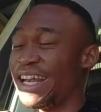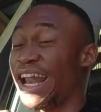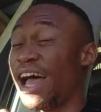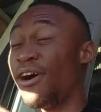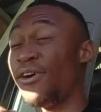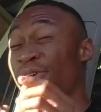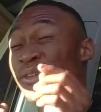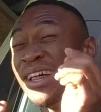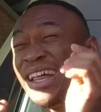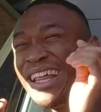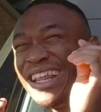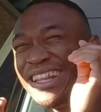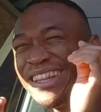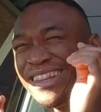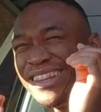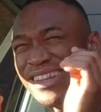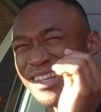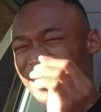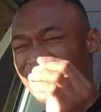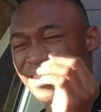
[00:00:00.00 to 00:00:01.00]
Now
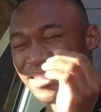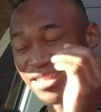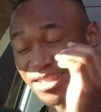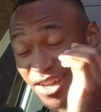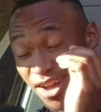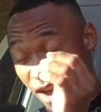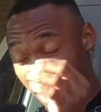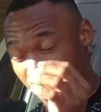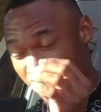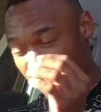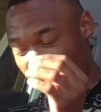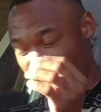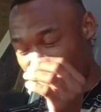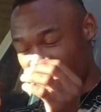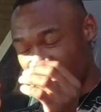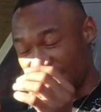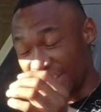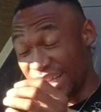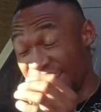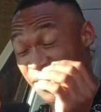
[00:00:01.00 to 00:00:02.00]
this
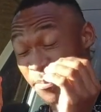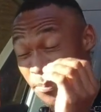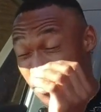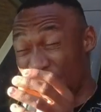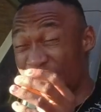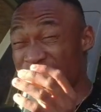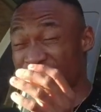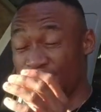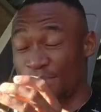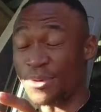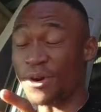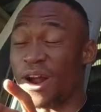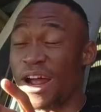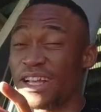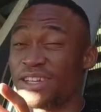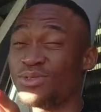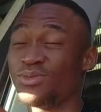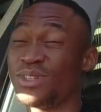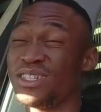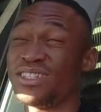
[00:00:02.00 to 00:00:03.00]
car, the base
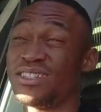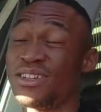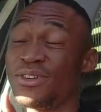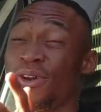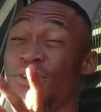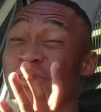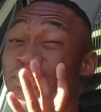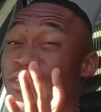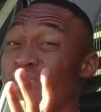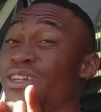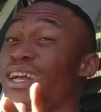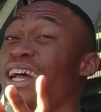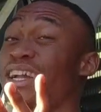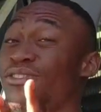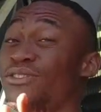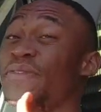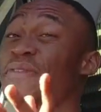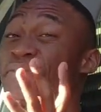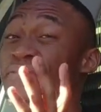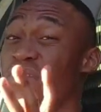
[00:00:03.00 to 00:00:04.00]
price, which is around
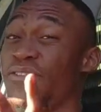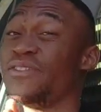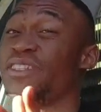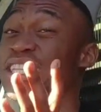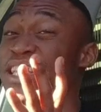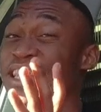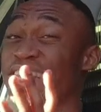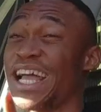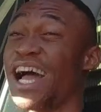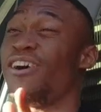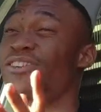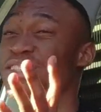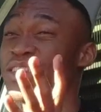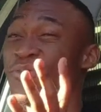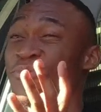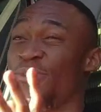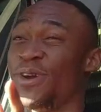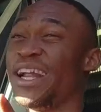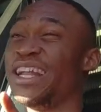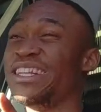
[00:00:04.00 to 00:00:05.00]

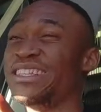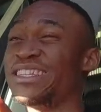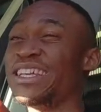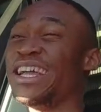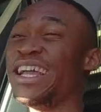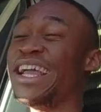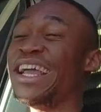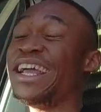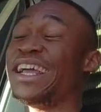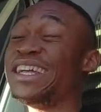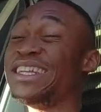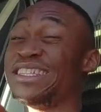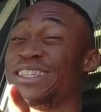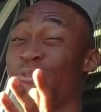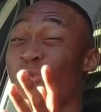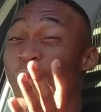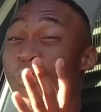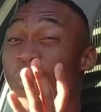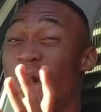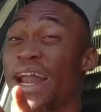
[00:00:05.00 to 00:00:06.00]
350,000 rands, is
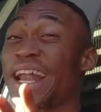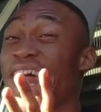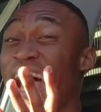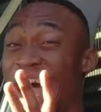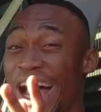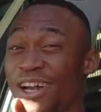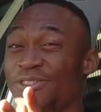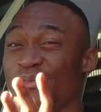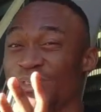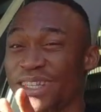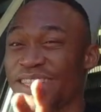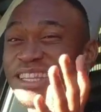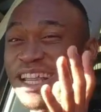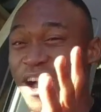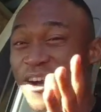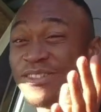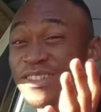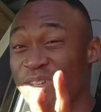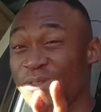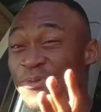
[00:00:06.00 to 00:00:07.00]

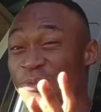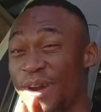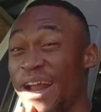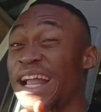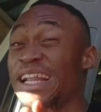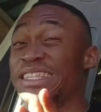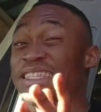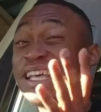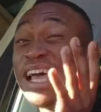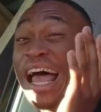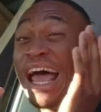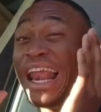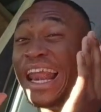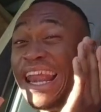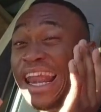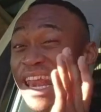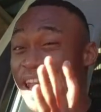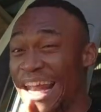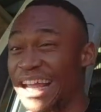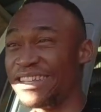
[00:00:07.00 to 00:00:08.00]
100,000 rands
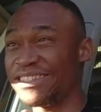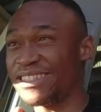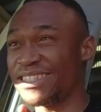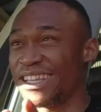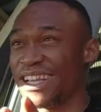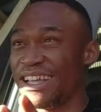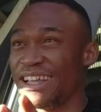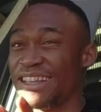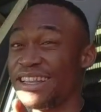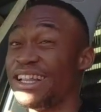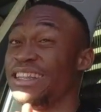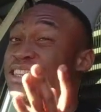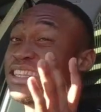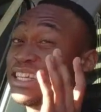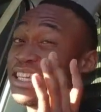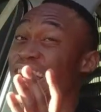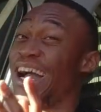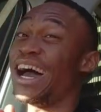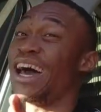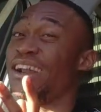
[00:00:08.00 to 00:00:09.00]
less than
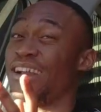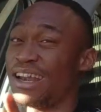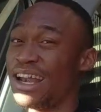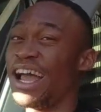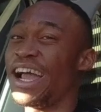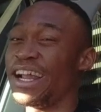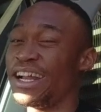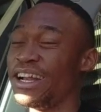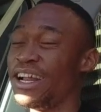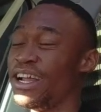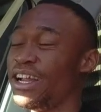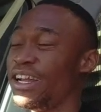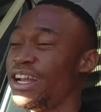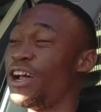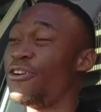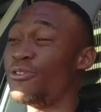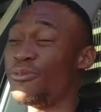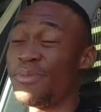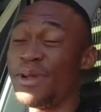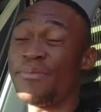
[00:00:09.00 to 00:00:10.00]
the R-Line.
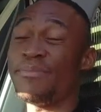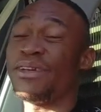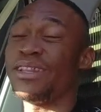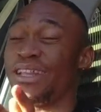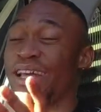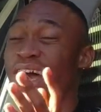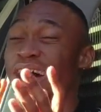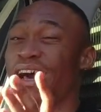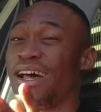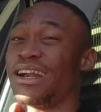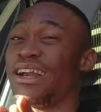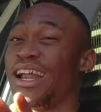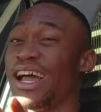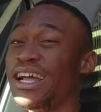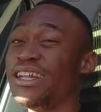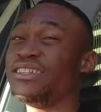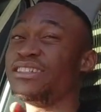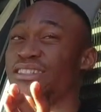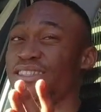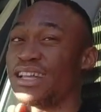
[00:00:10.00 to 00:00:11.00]
Now remember, the
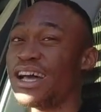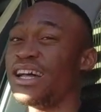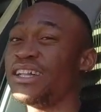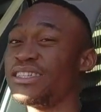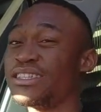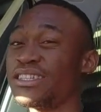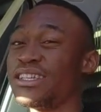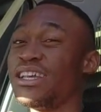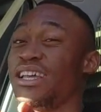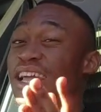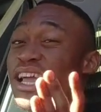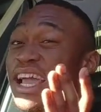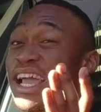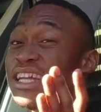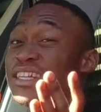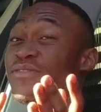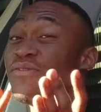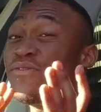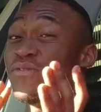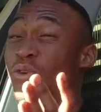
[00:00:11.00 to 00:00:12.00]
R-Line starts
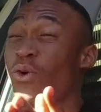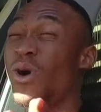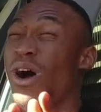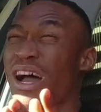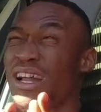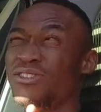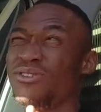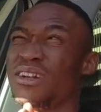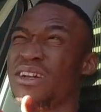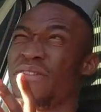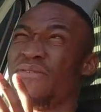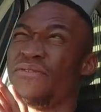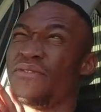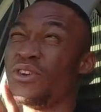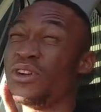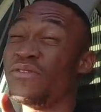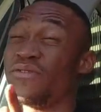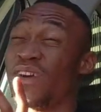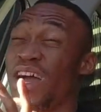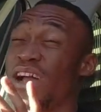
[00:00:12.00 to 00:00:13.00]
at
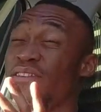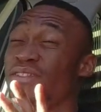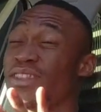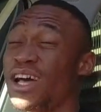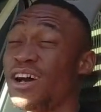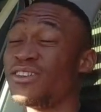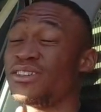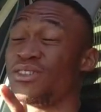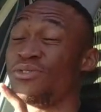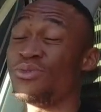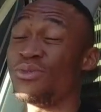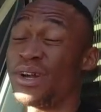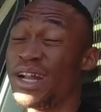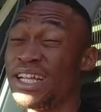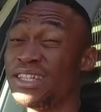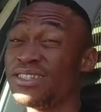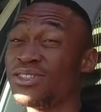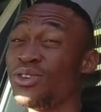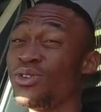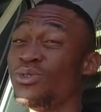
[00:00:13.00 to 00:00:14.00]
445,000
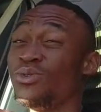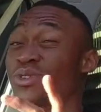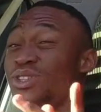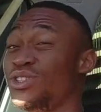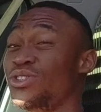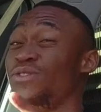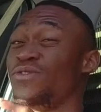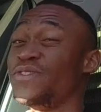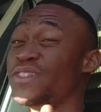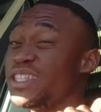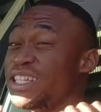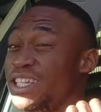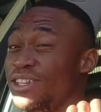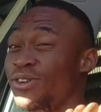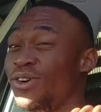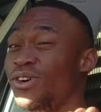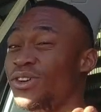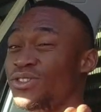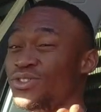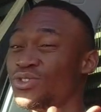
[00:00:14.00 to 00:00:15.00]
rands, which you've
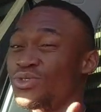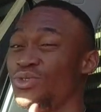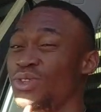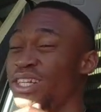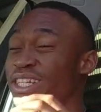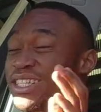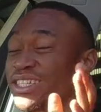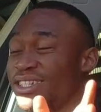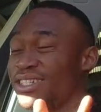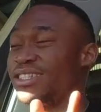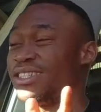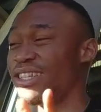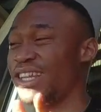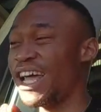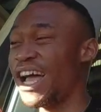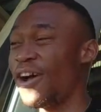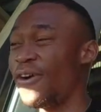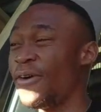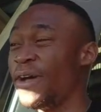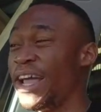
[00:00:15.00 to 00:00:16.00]
seen on screen just
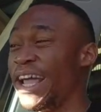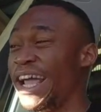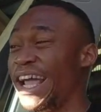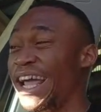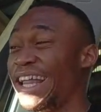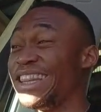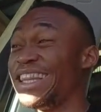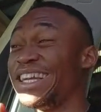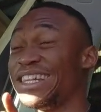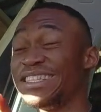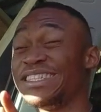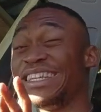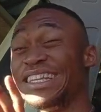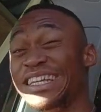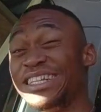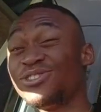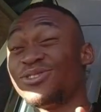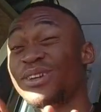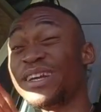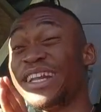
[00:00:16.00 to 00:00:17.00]
now, and that is
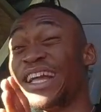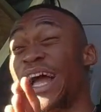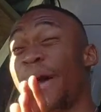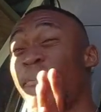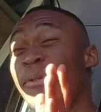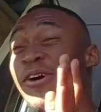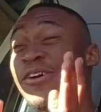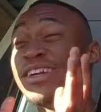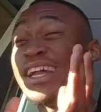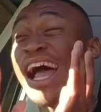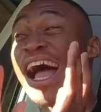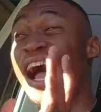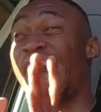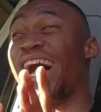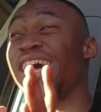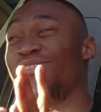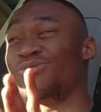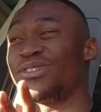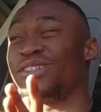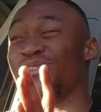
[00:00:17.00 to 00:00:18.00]
literally about
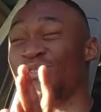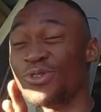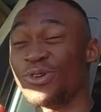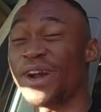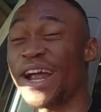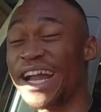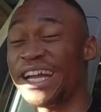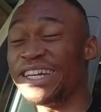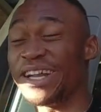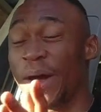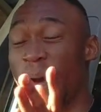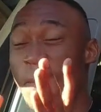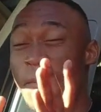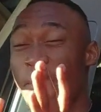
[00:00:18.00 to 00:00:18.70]
100 grand